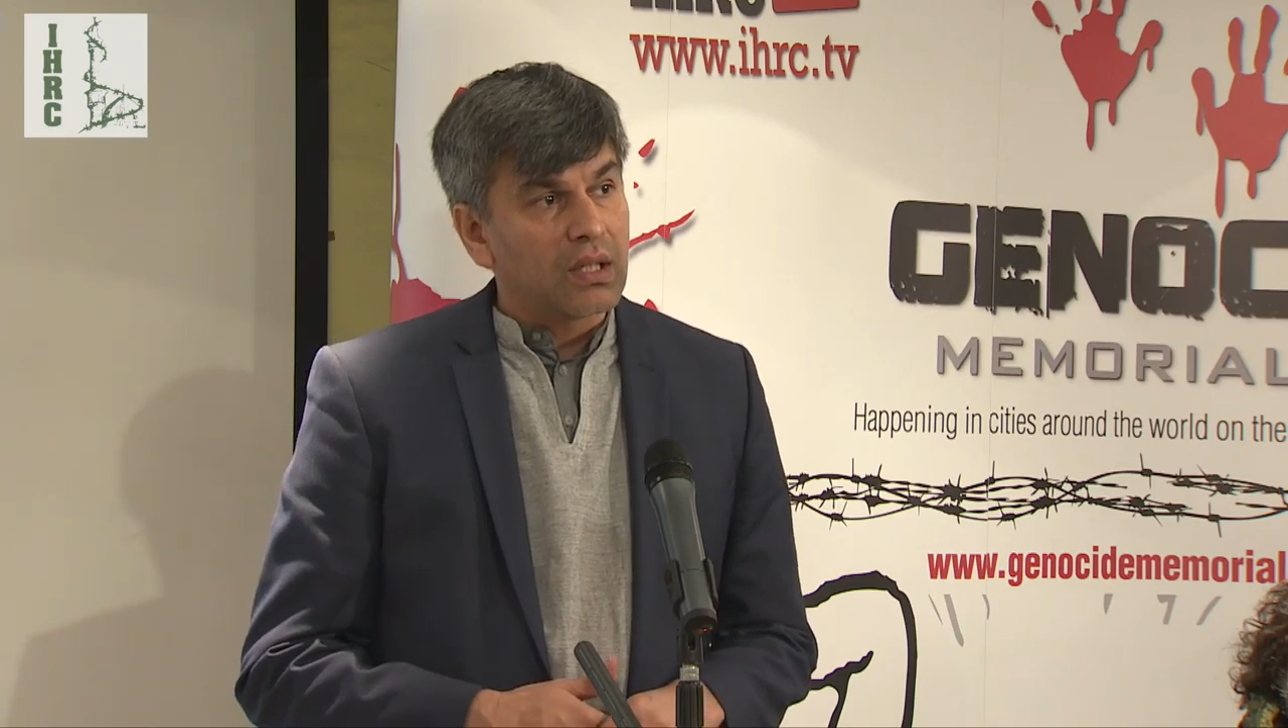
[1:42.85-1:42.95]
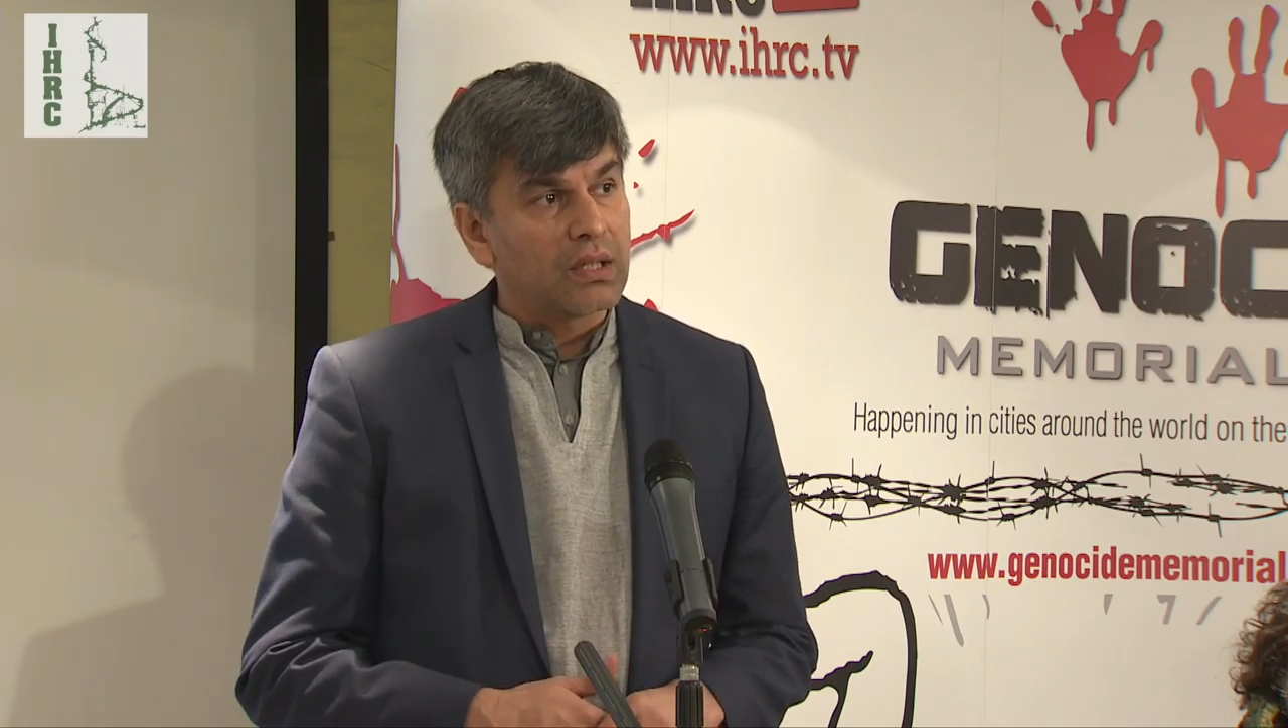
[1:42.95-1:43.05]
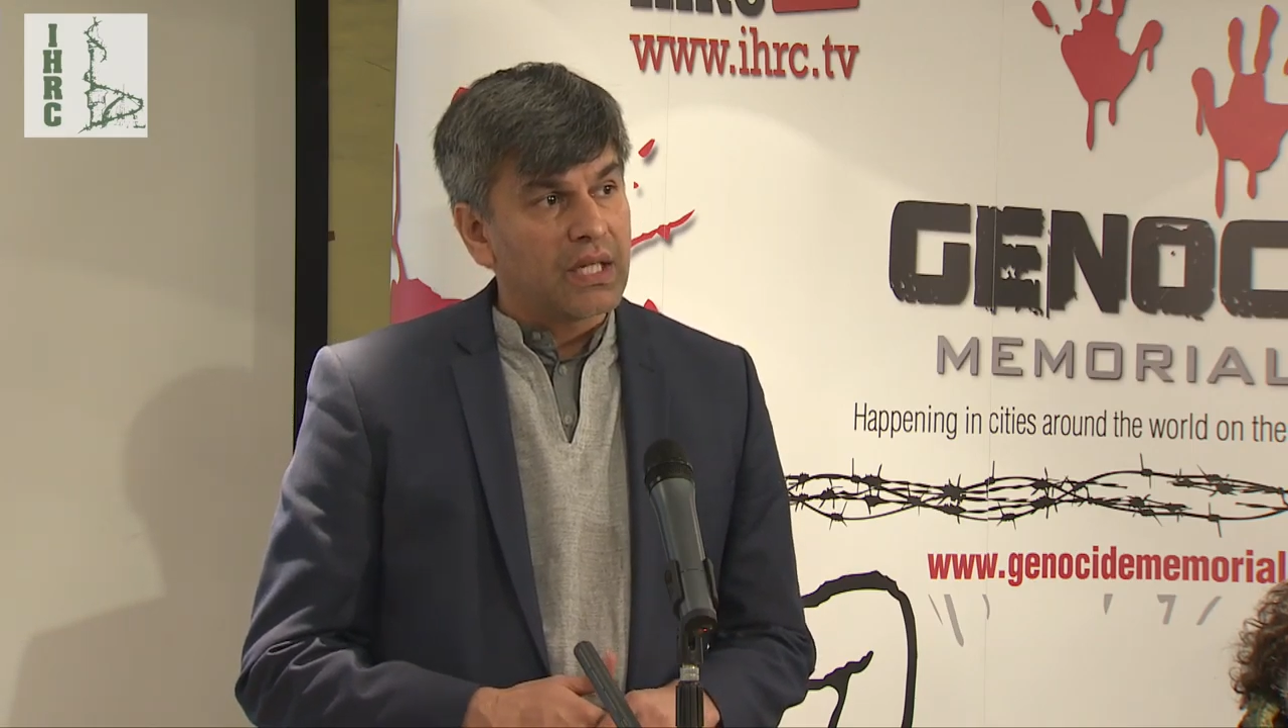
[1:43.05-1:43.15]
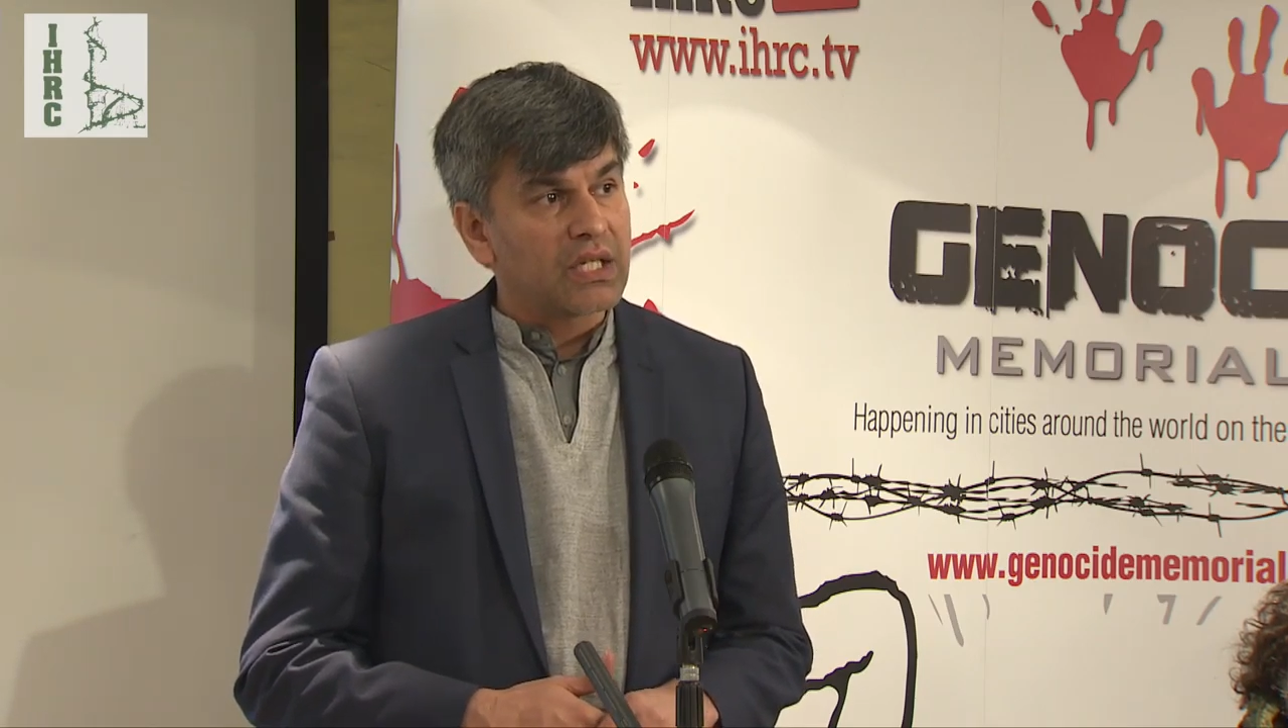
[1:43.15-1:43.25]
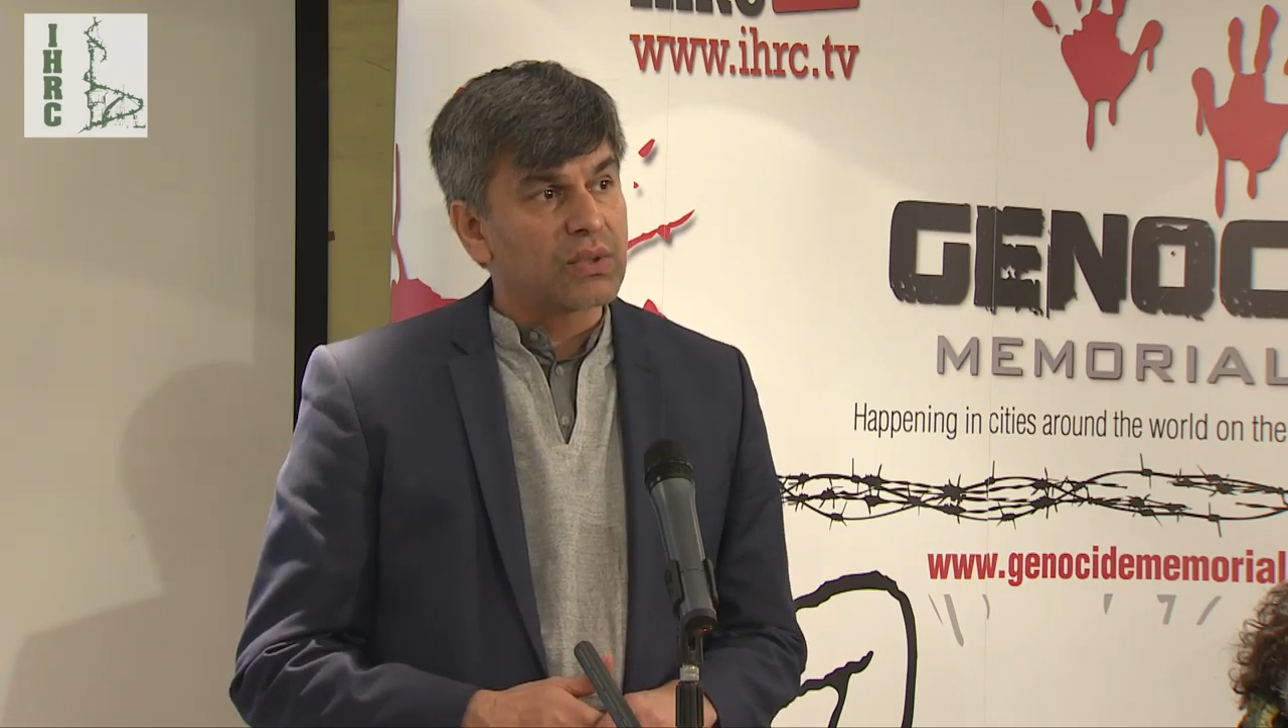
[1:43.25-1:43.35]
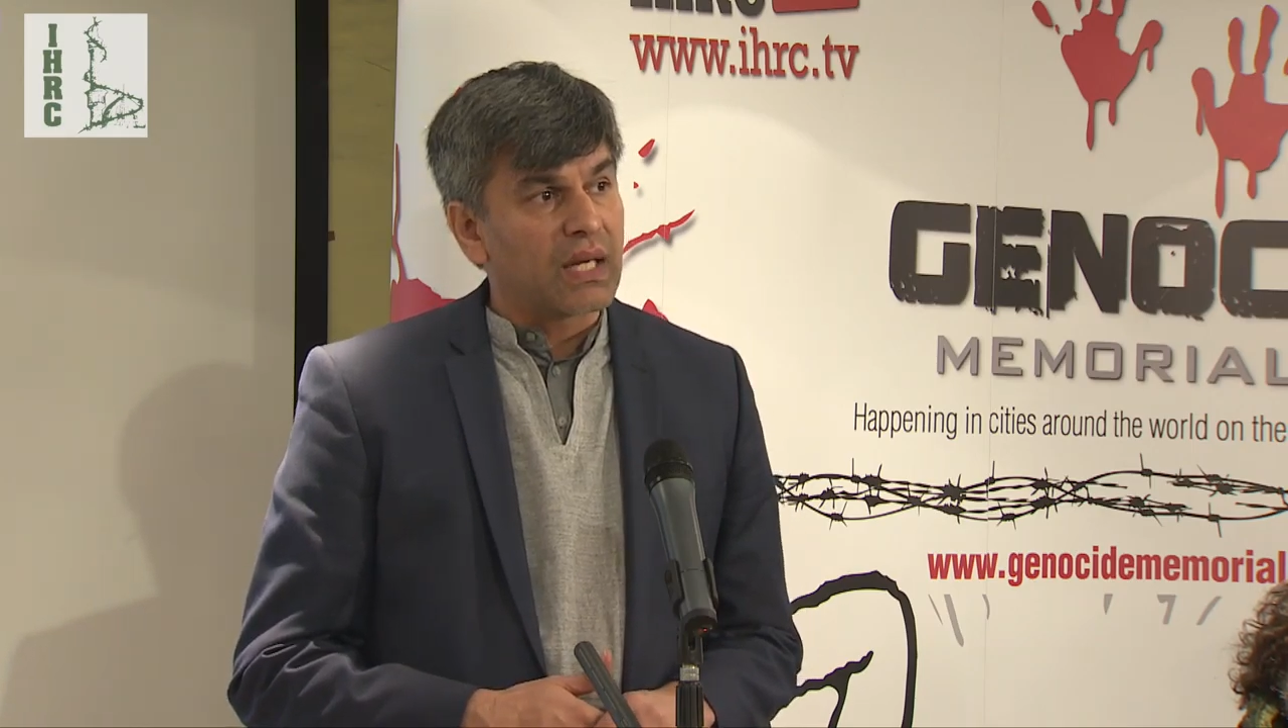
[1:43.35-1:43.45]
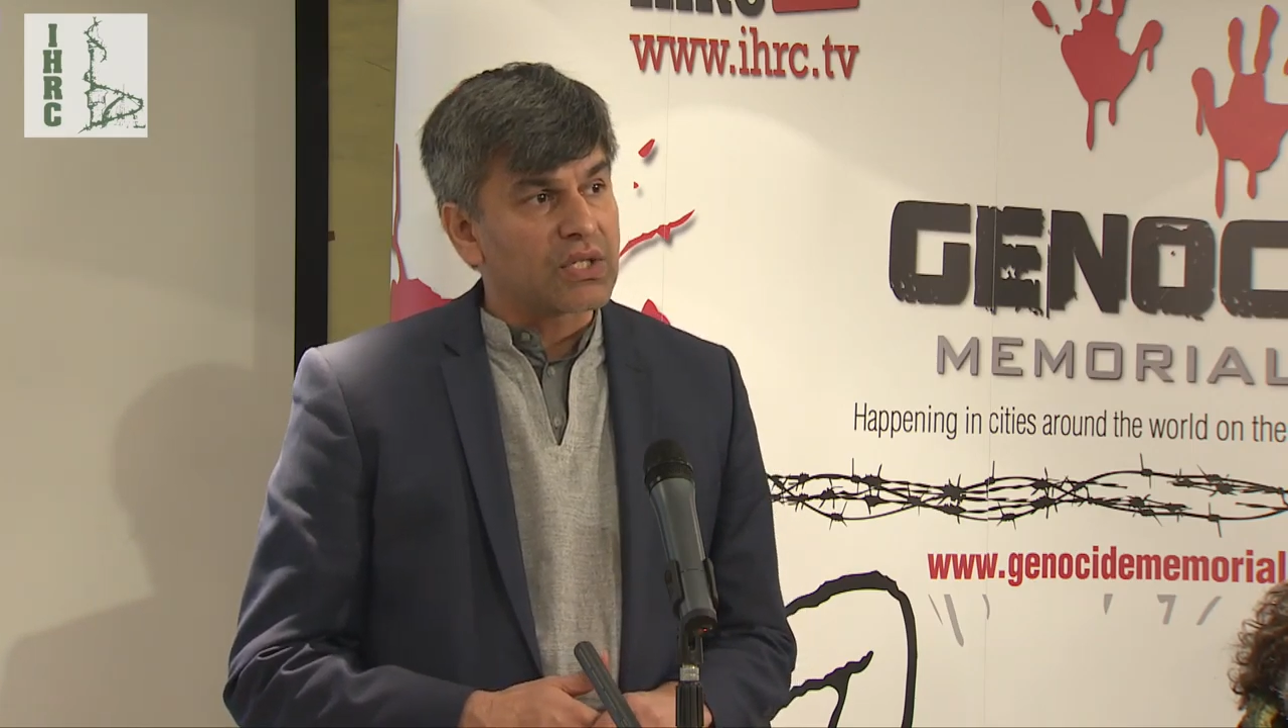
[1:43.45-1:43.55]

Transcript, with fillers: need to